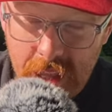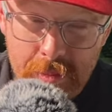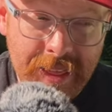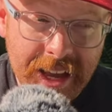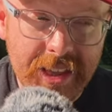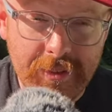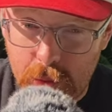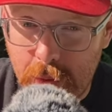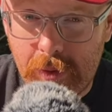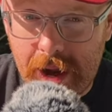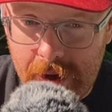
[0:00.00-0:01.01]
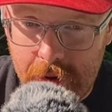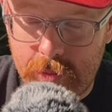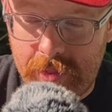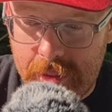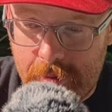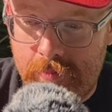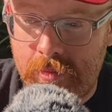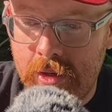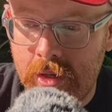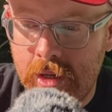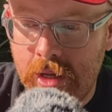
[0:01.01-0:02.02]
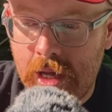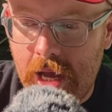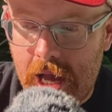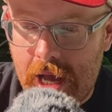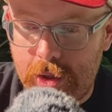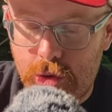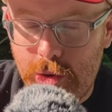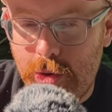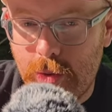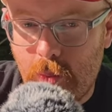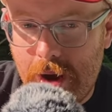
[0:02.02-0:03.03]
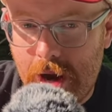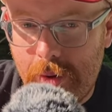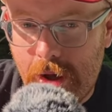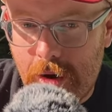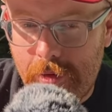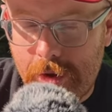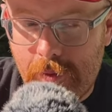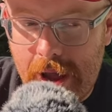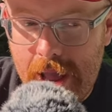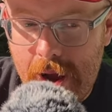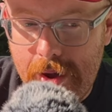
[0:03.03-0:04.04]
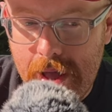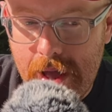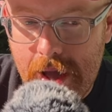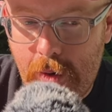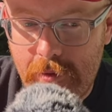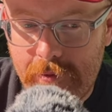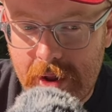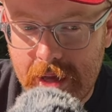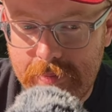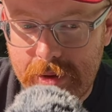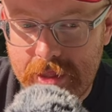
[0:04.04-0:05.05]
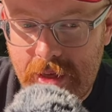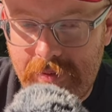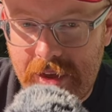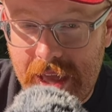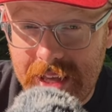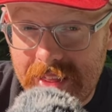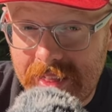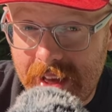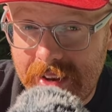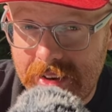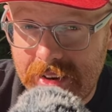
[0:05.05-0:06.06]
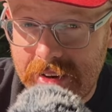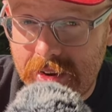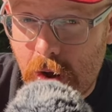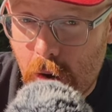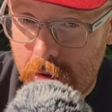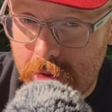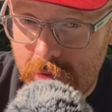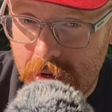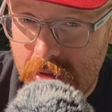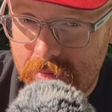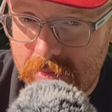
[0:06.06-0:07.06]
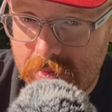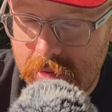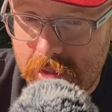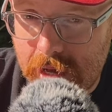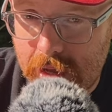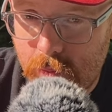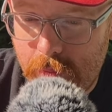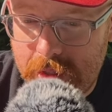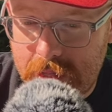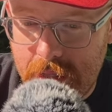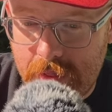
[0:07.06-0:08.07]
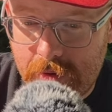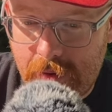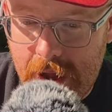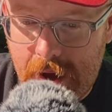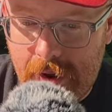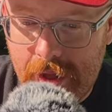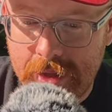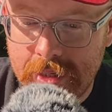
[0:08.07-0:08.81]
But they actually have their own grey areas within them. And choosing where we are in the grey area, I often ask myself, is that artistry? Deciding where we sit in the grey area.